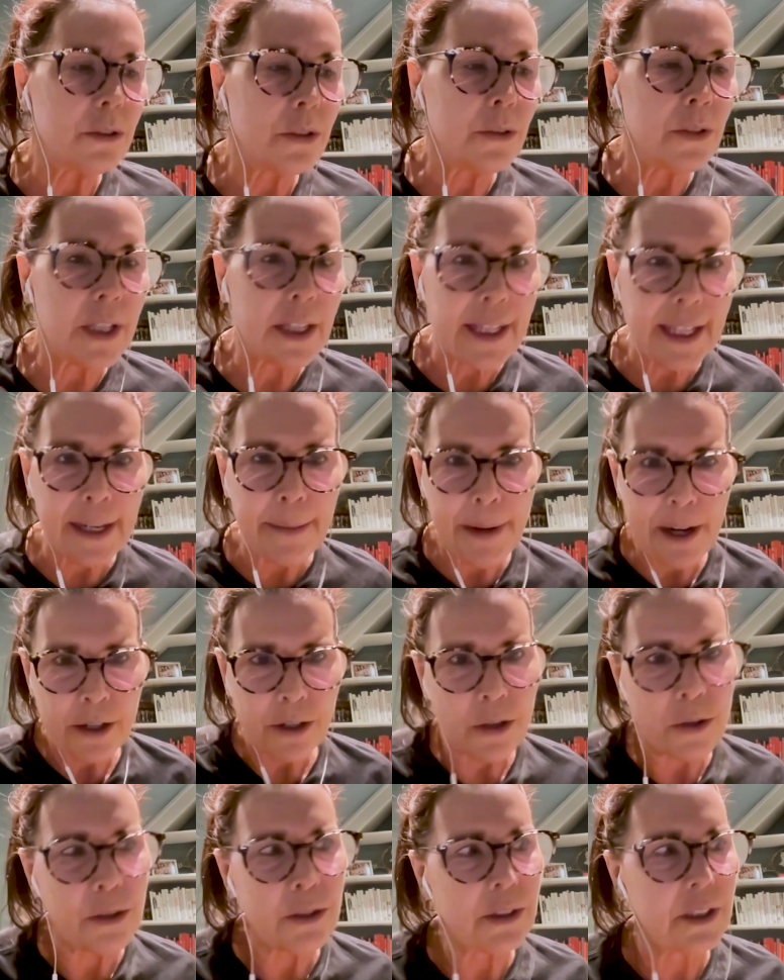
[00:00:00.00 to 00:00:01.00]
so the thing about
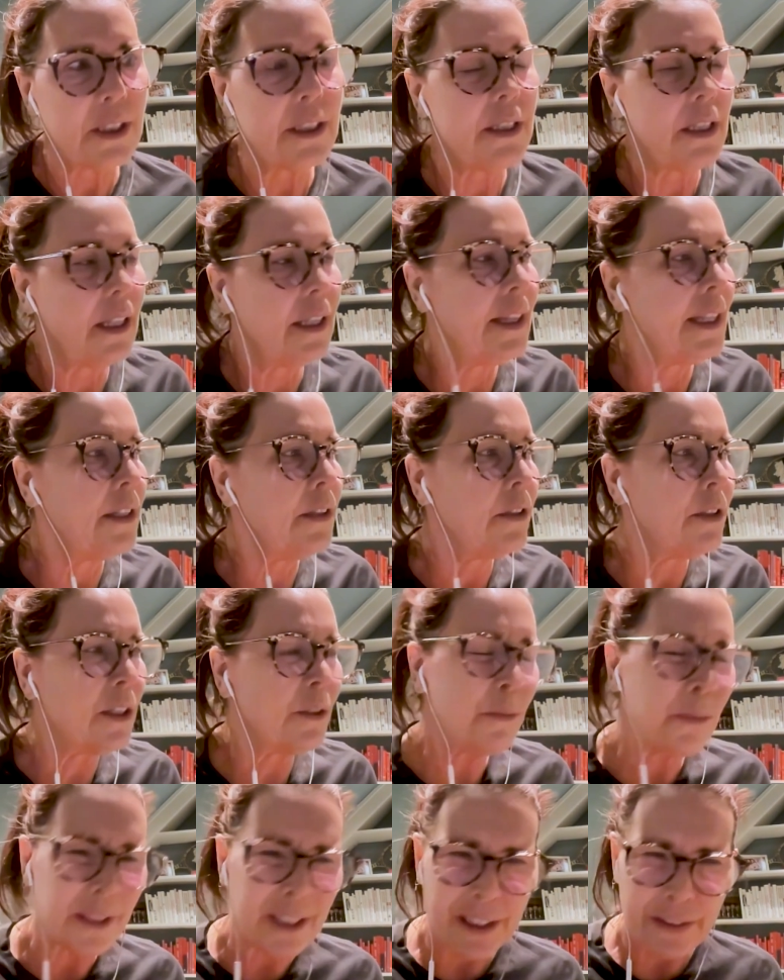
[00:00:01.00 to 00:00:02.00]
goals is they're
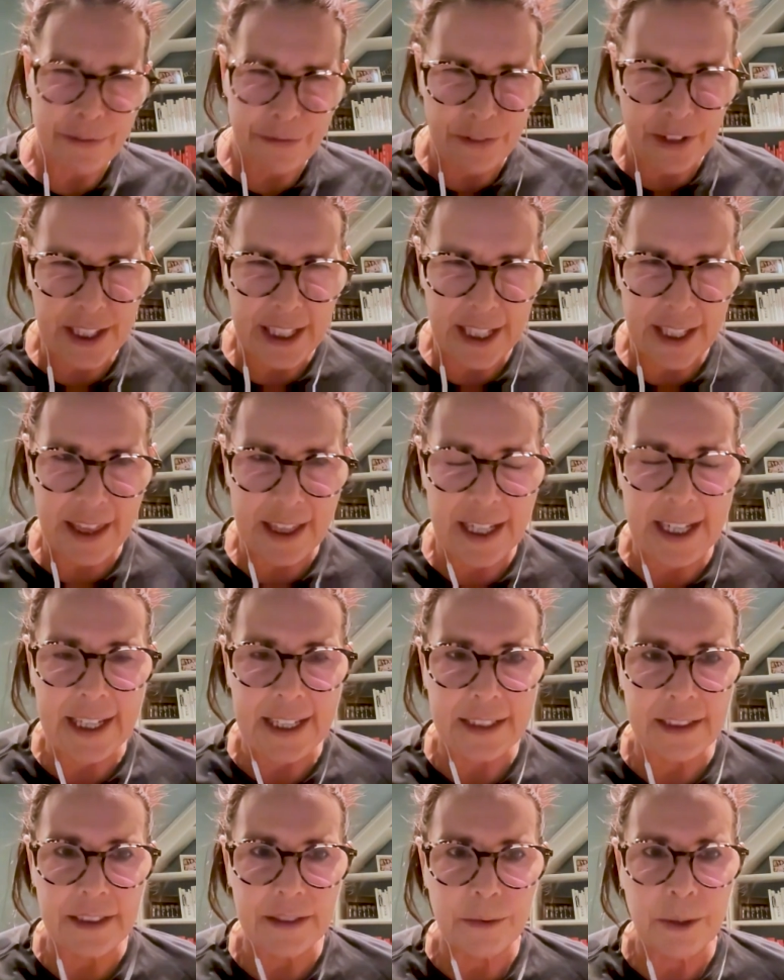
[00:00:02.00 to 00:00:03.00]
they're really funny
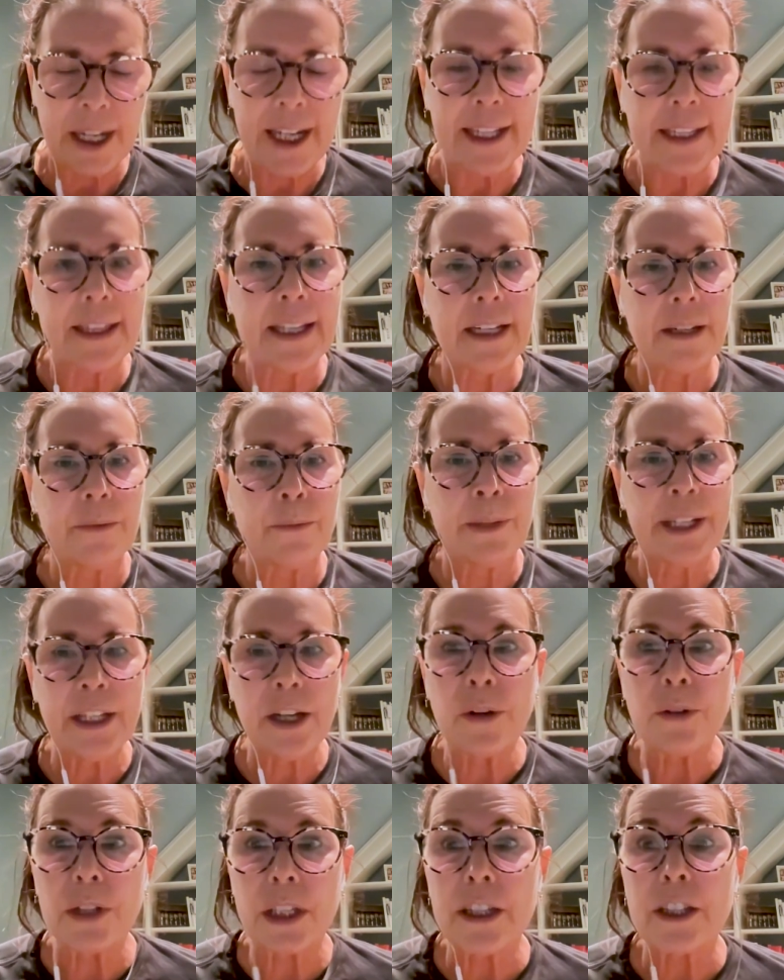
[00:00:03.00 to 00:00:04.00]
things, right? That we
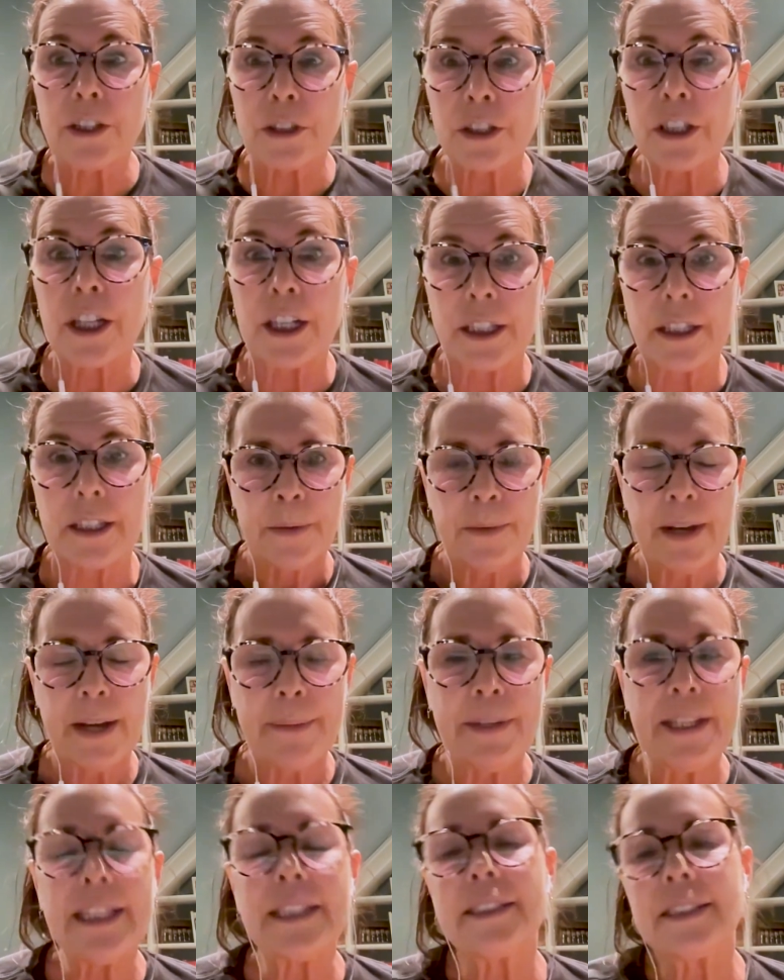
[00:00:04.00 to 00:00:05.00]
know that they're good, right? I
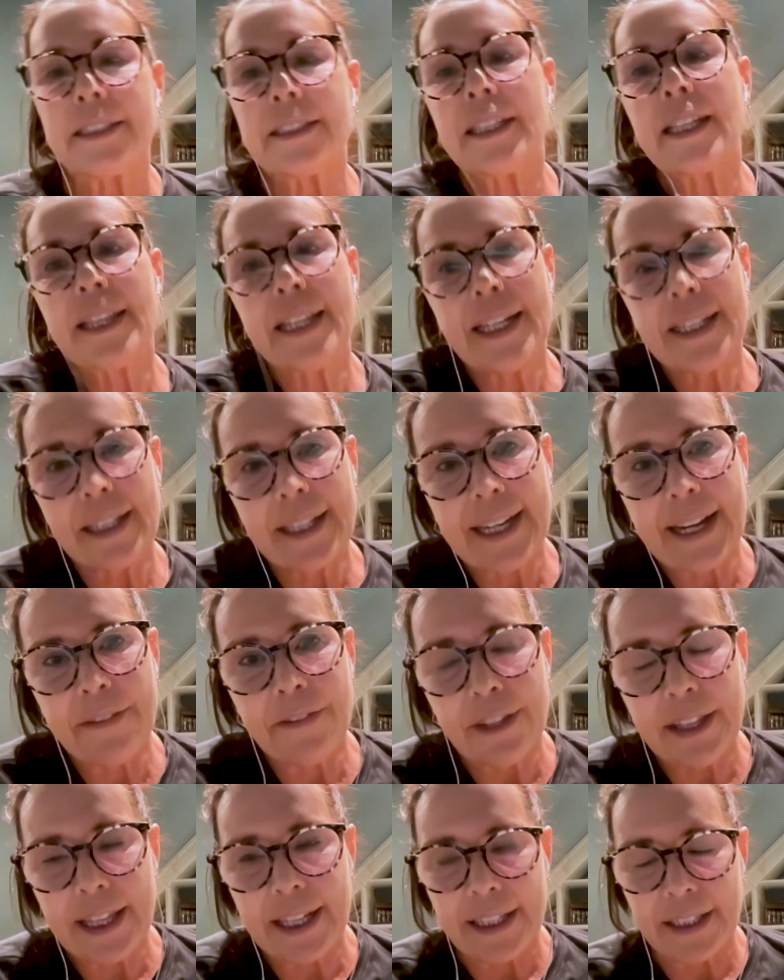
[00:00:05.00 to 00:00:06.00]
mean, this is the thing. Like
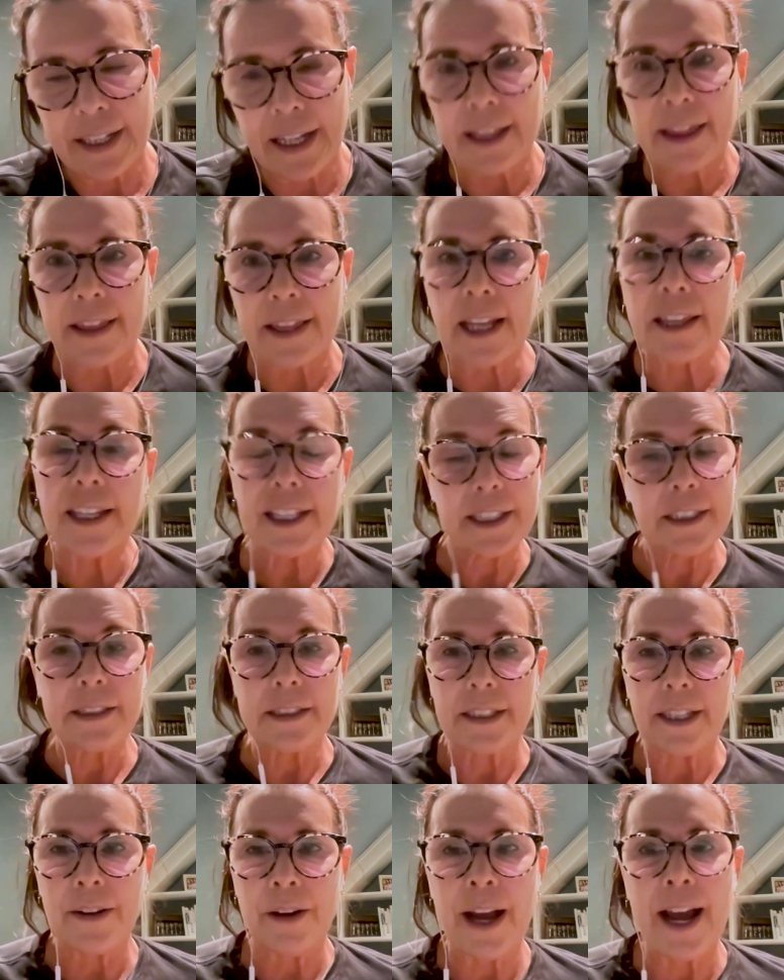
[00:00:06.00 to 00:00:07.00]
everything, not, nothing is.
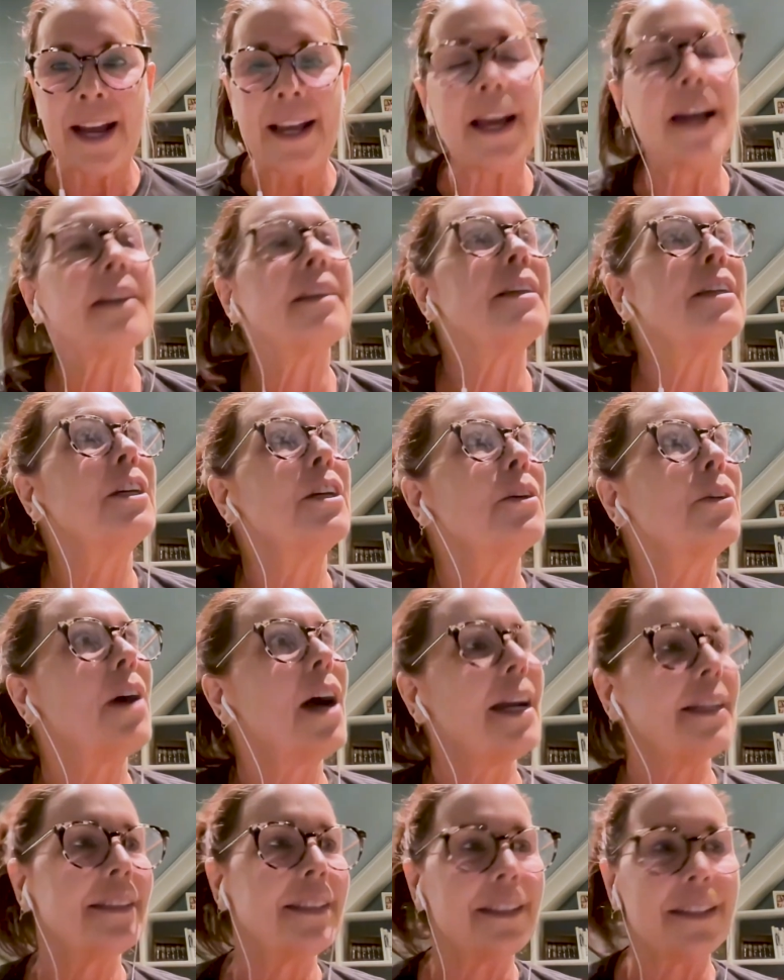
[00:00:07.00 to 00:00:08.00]
I you know,
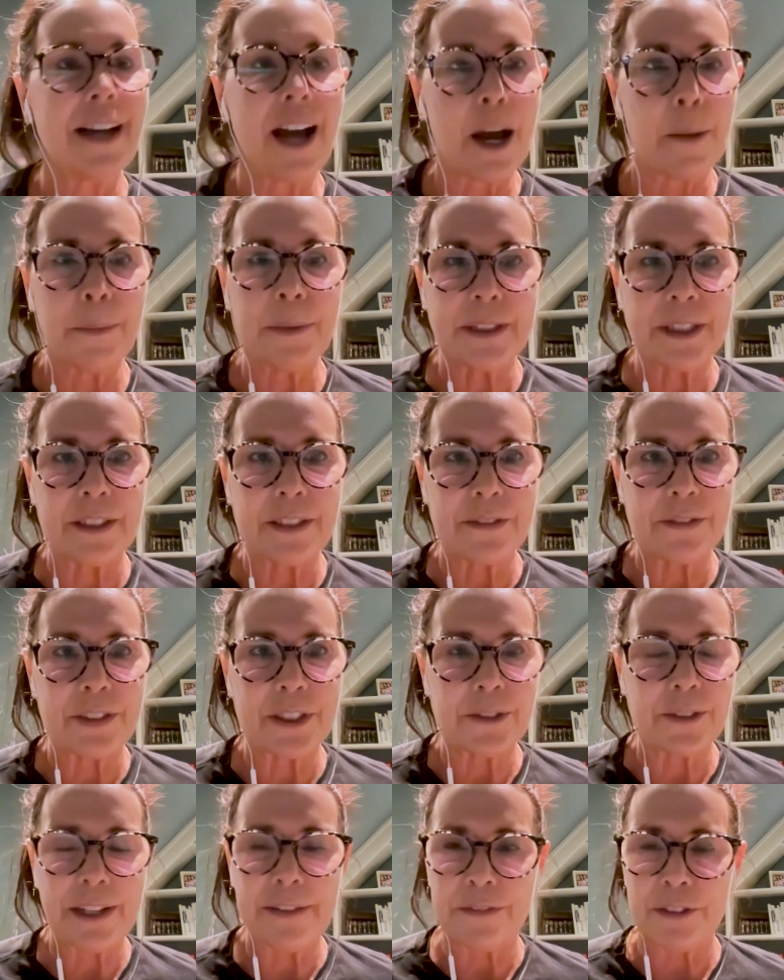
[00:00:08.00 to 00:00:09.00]
I said the opposite of a
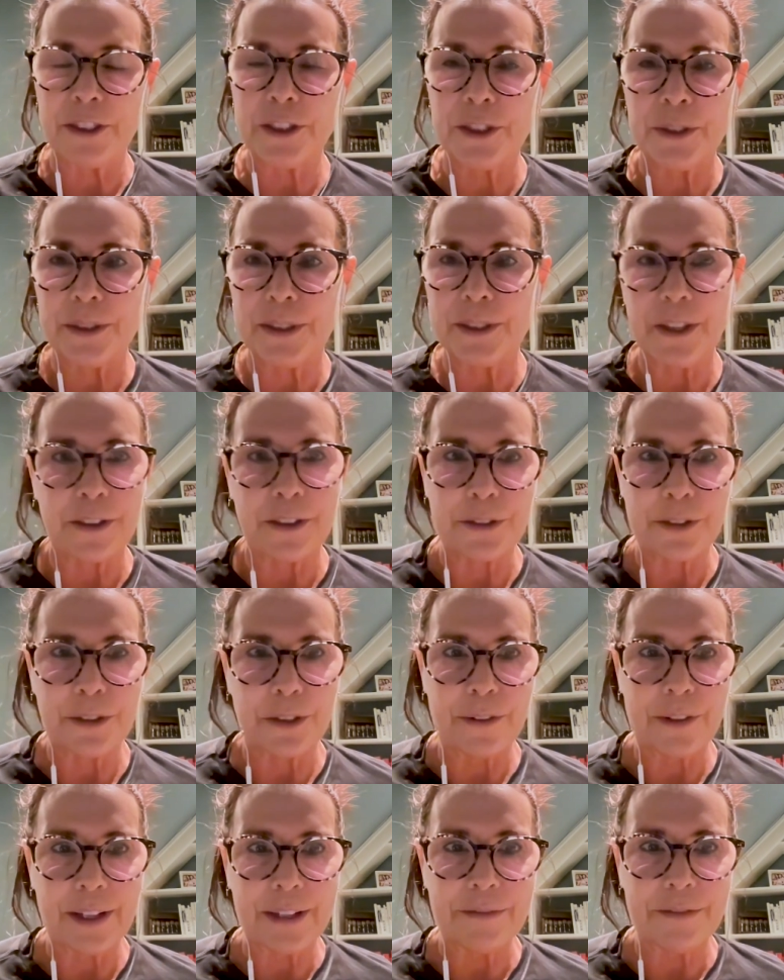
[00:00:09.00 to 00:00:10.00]
great virtue is also a
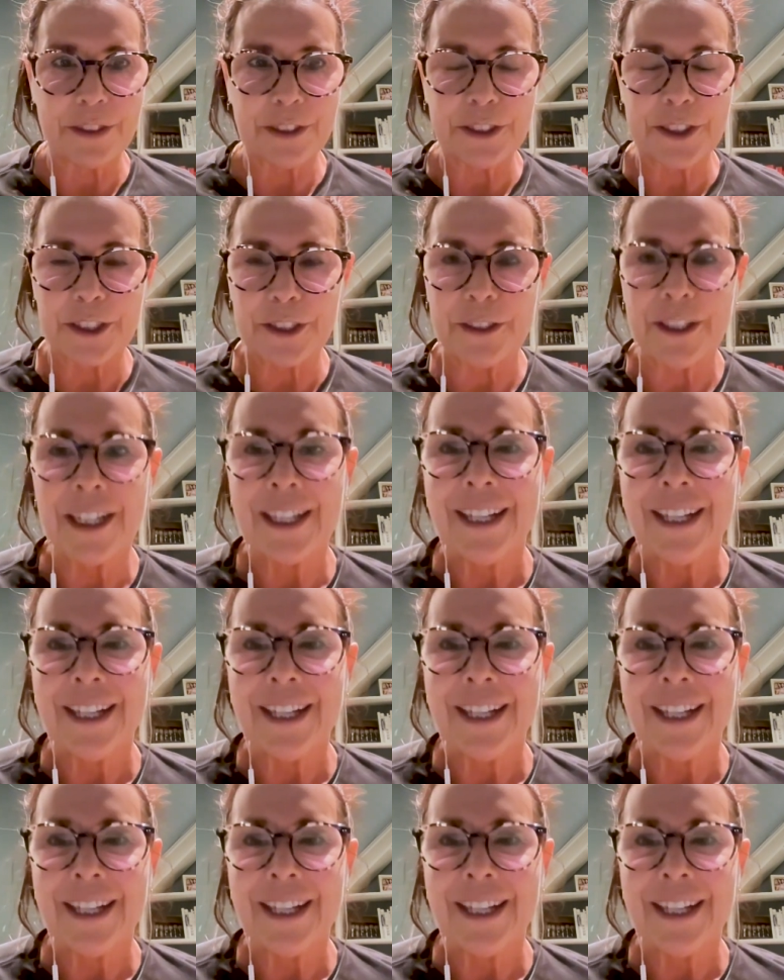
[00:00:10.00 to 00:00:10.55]
great virtue.